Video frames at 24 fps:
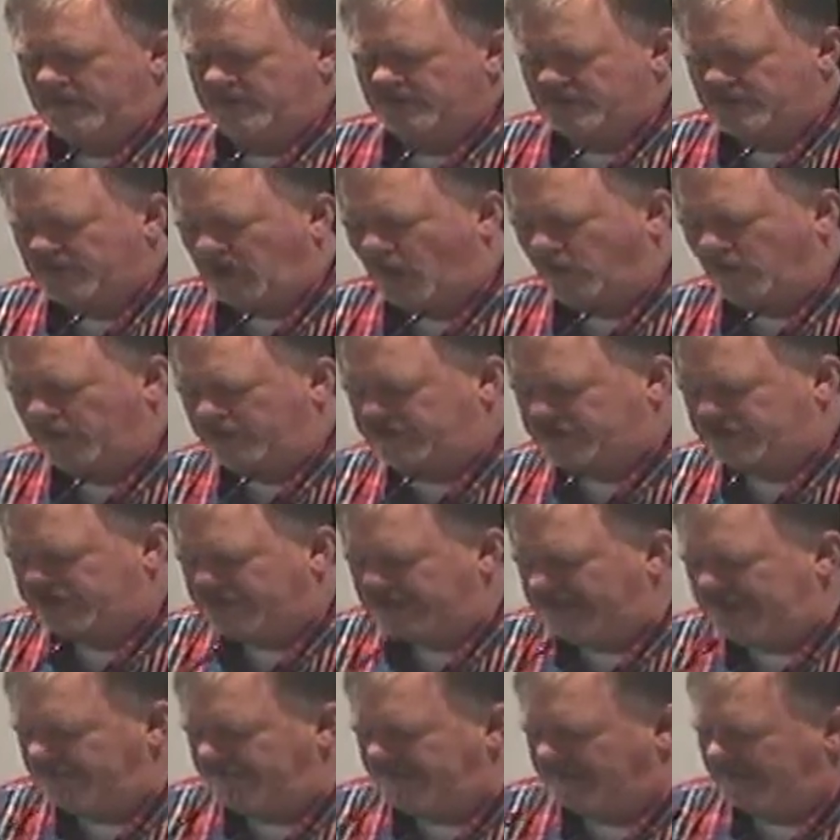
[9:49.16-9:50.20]
So we
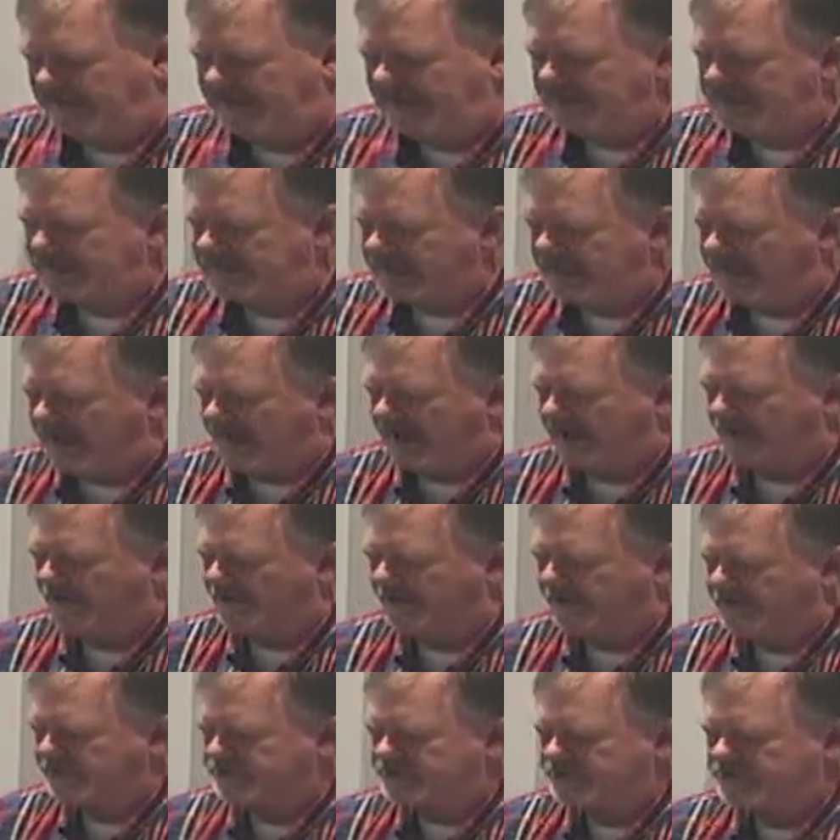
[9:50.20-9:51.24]
see that he
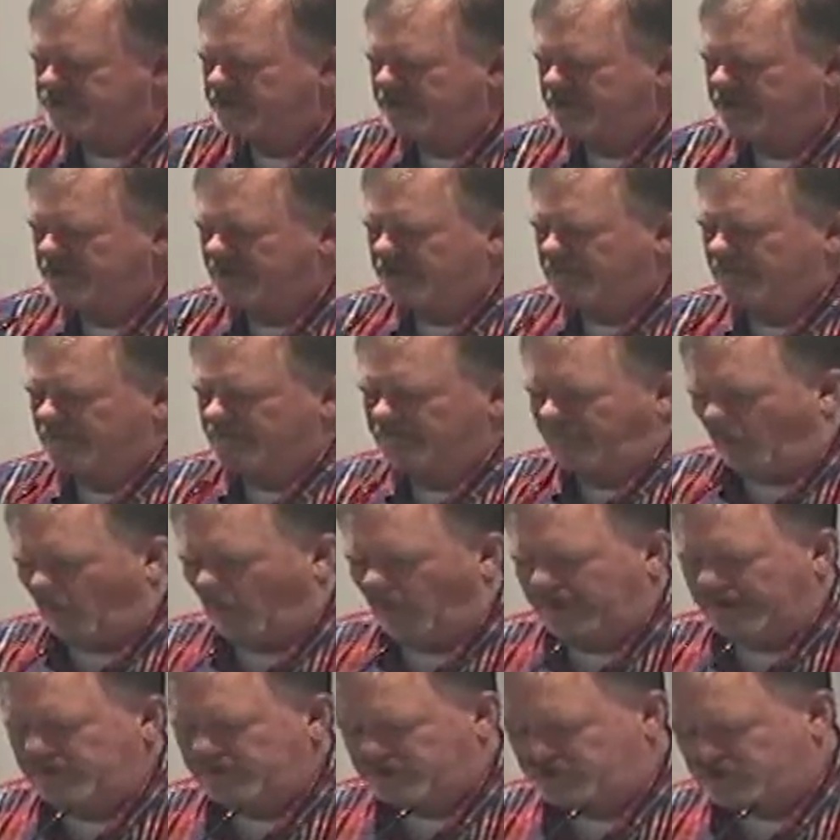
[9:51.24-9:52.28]
cares
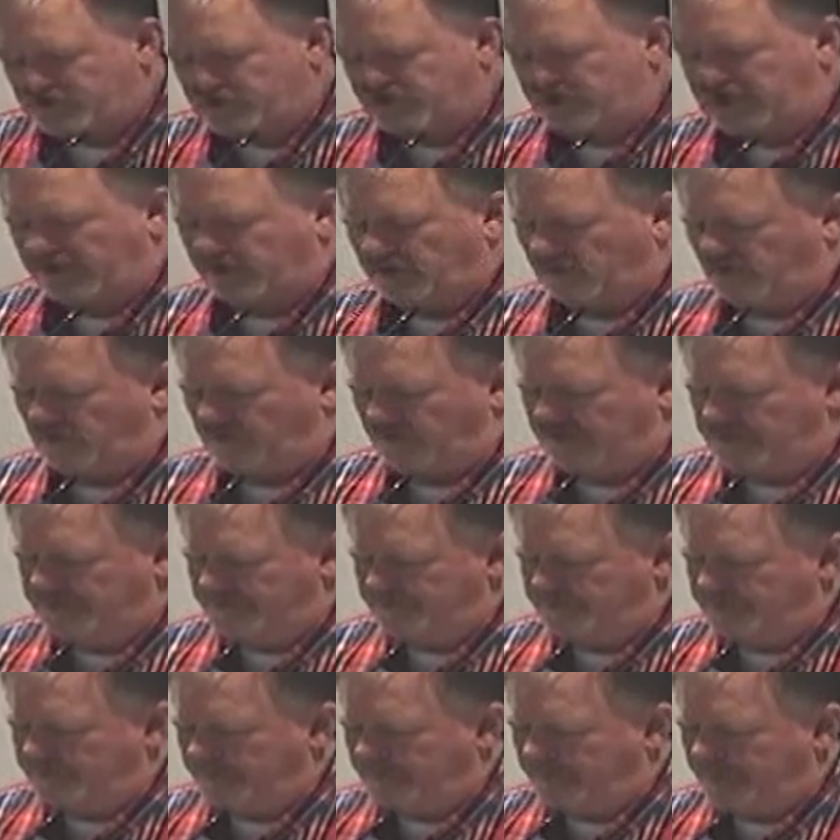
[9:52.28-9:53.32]
for his
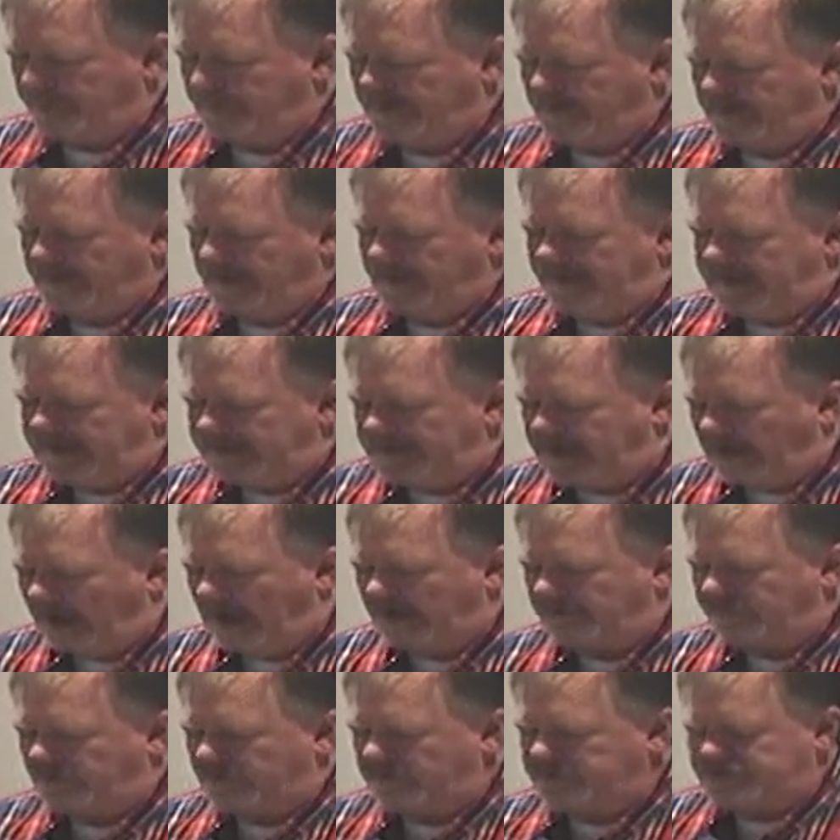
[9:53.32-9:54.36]
children. He
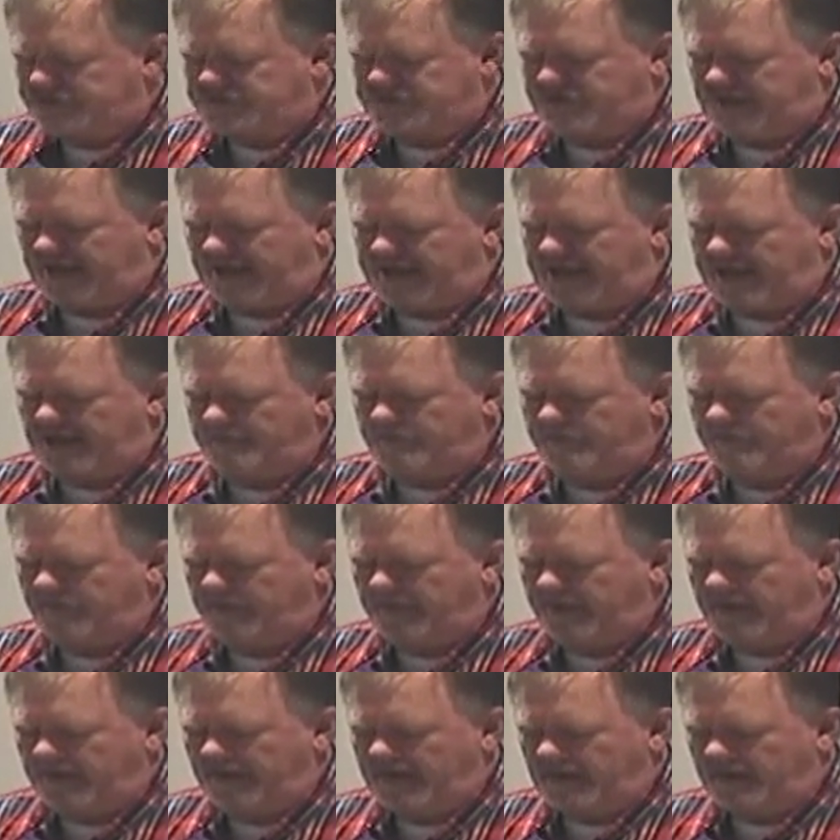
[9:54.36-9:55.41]
governs them
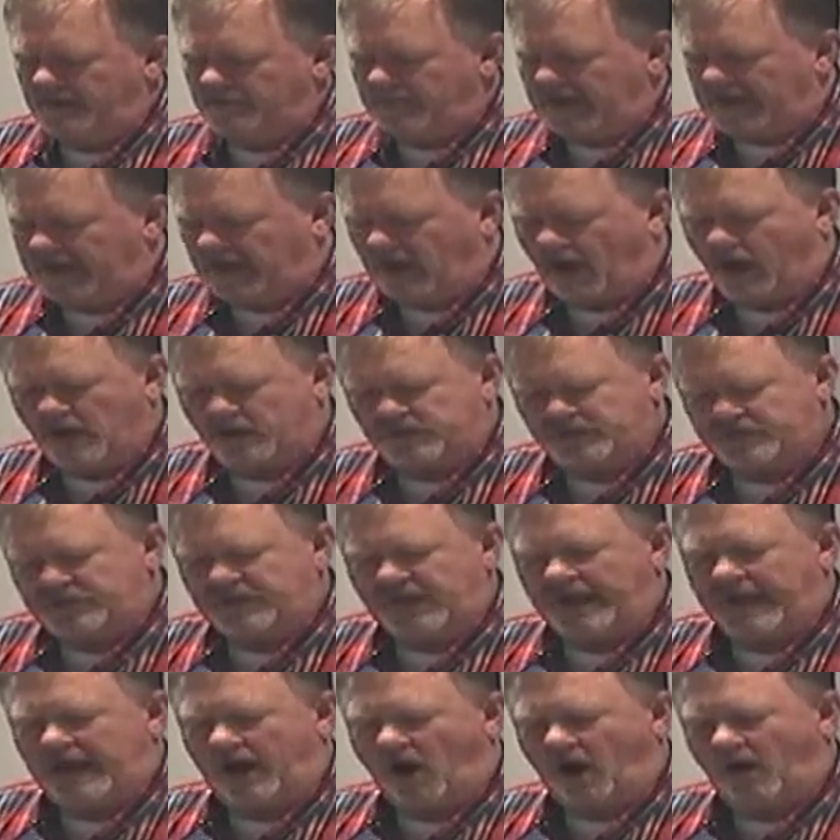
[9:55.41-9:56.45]
because
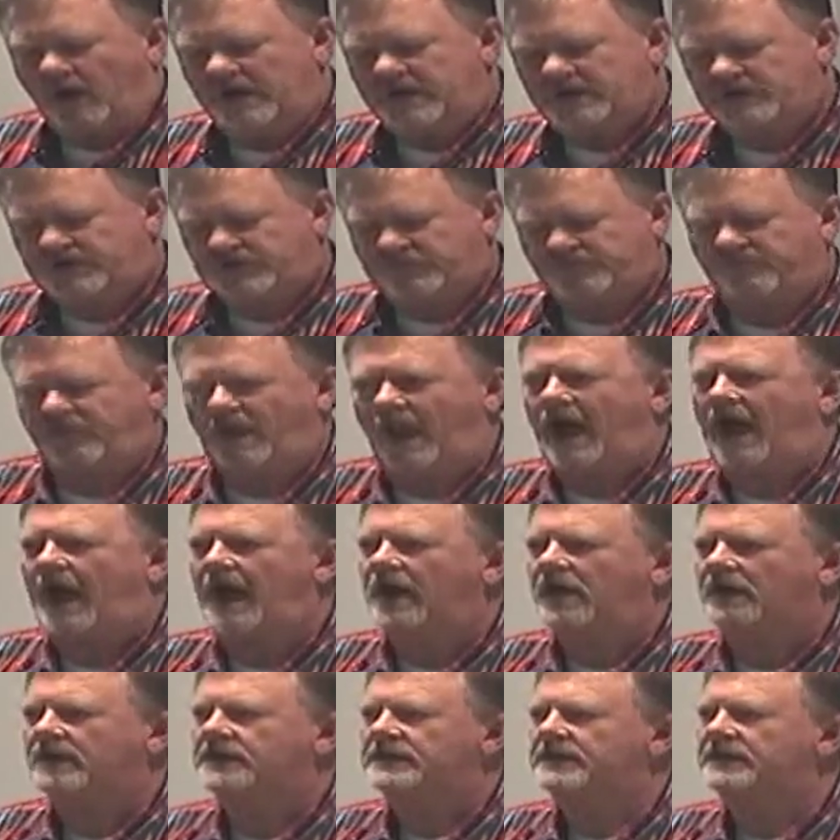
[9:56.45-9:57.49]
they are his
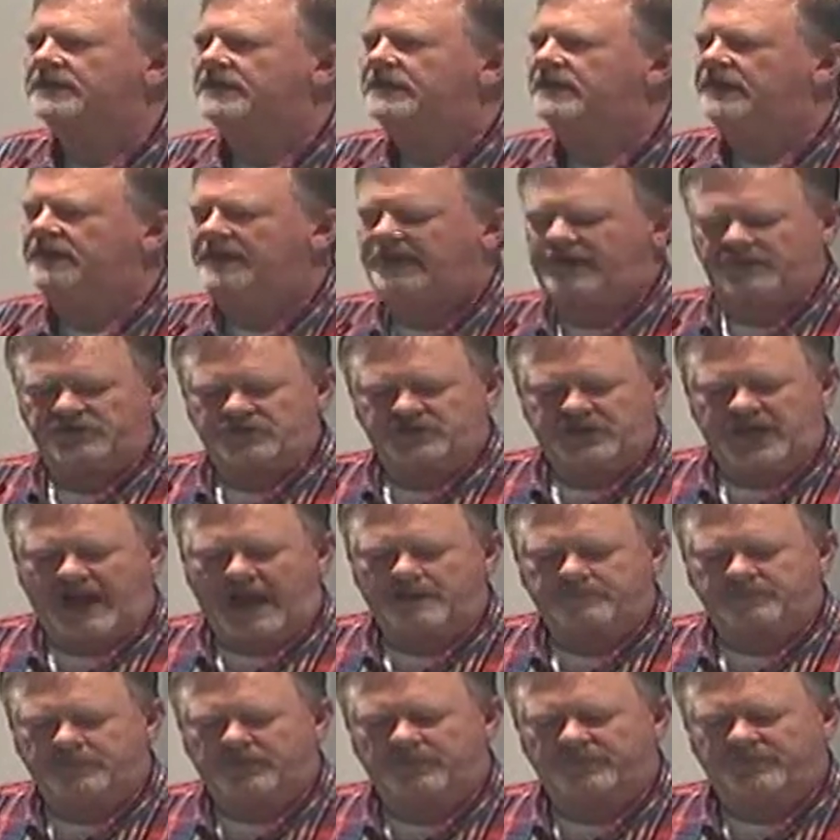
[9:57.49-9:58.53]
flock. In
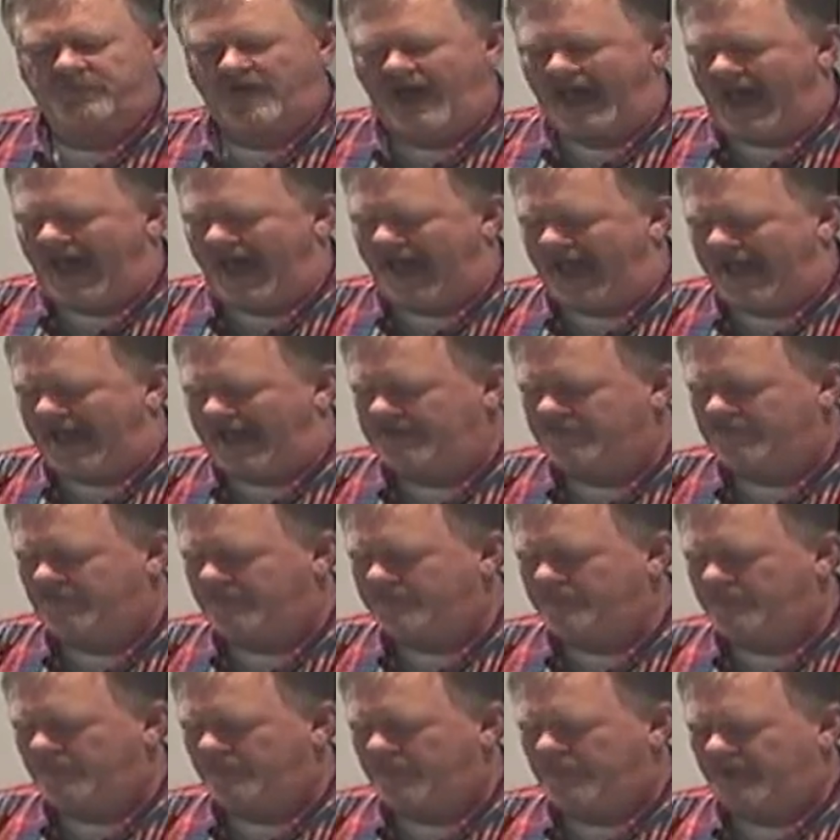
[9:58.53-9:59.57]
chapter 5,
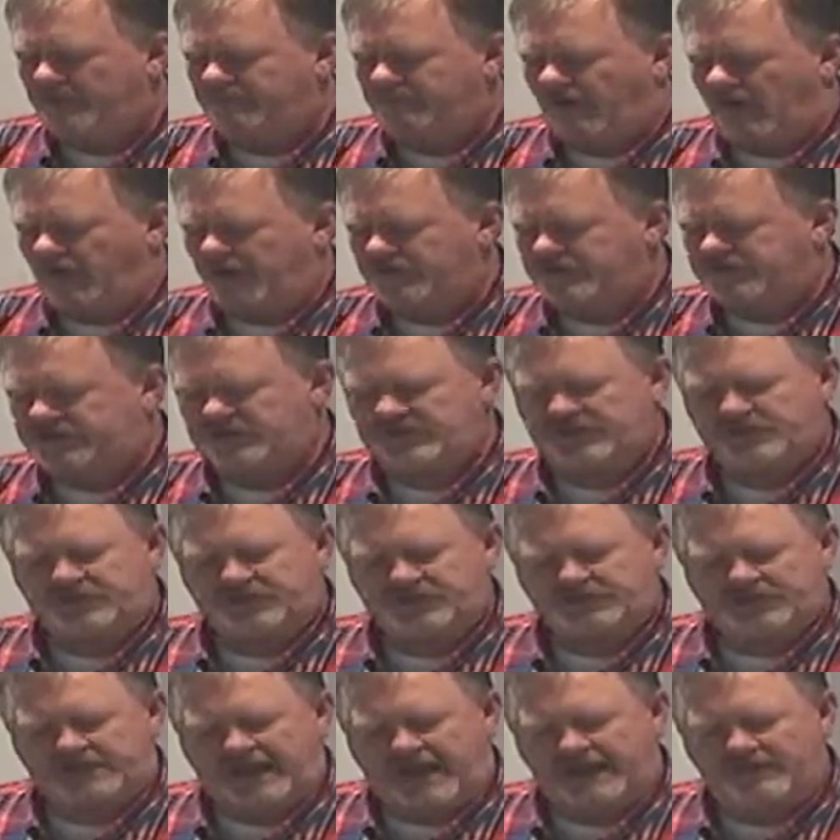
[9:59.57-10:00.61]
verses
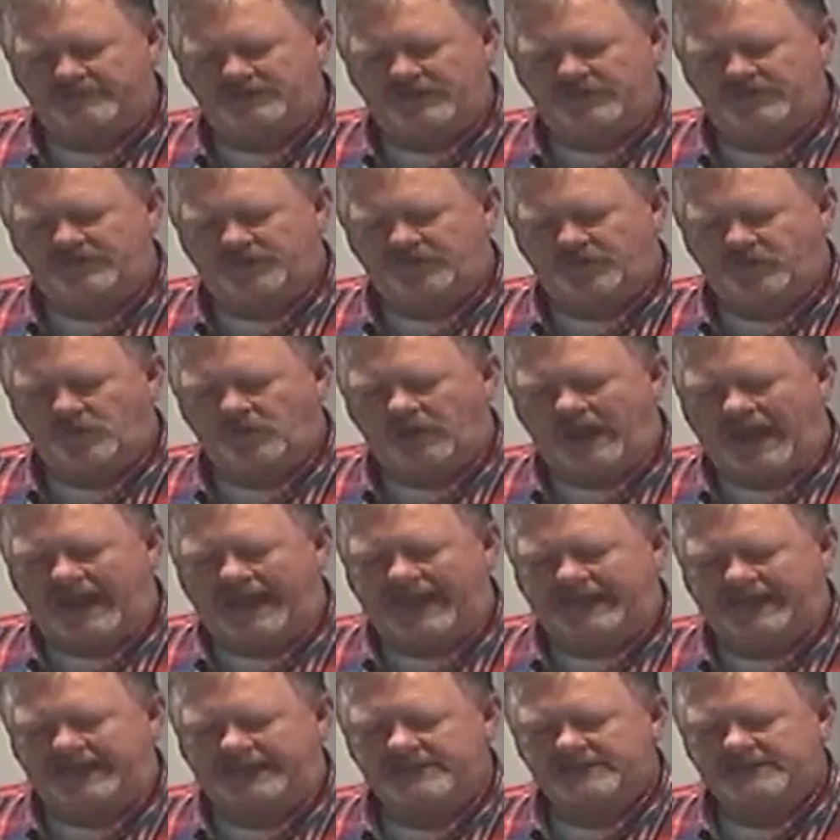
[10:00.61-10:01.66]
7 through
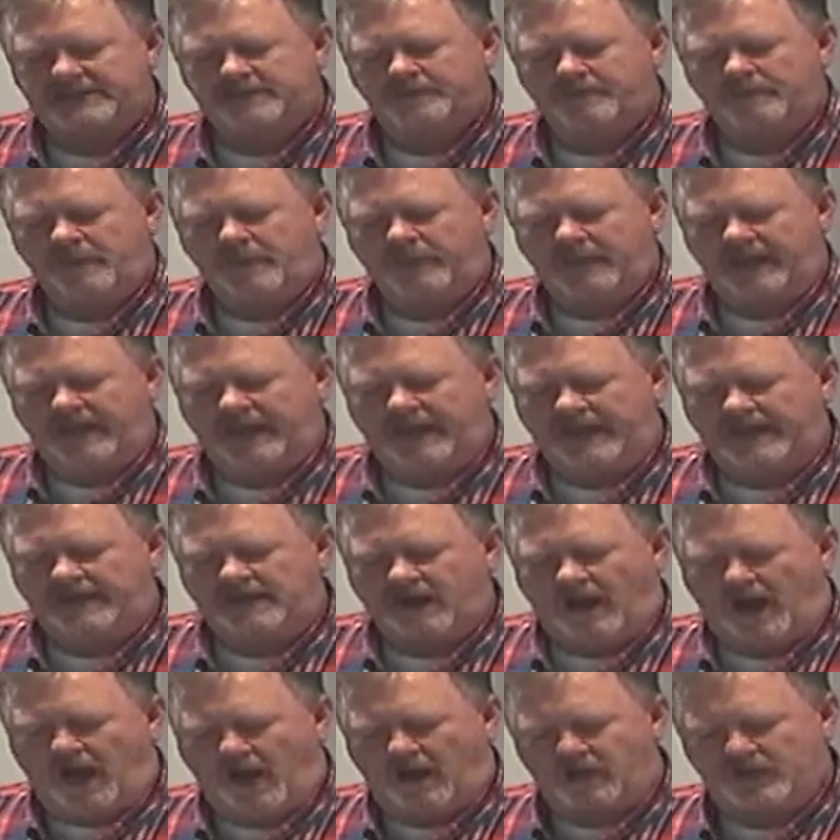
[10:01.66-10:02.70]
8, he
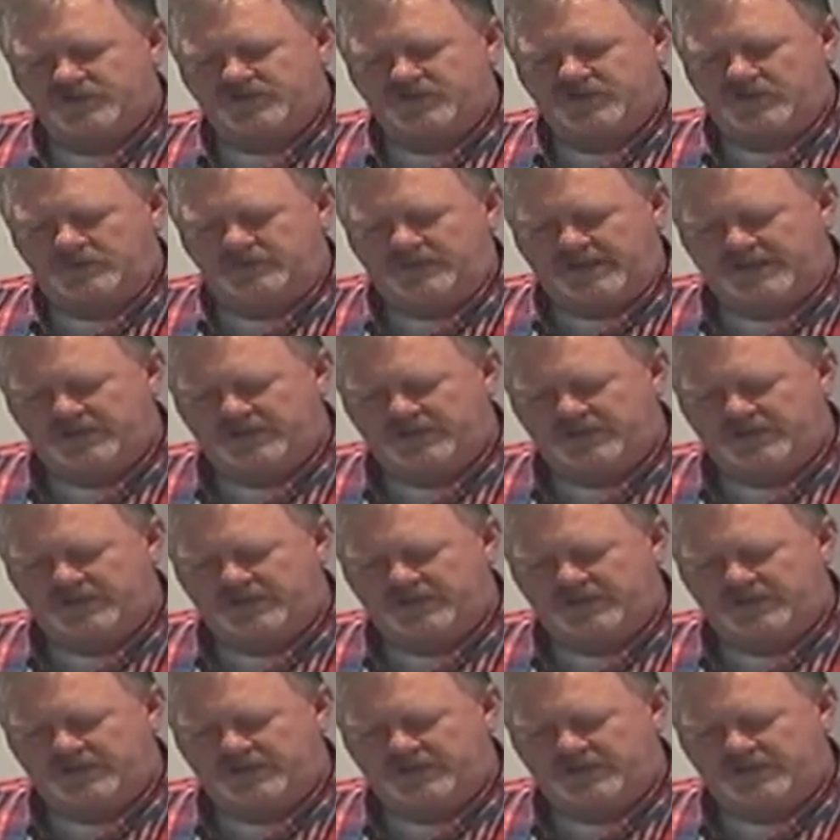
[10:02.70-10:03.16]
calls them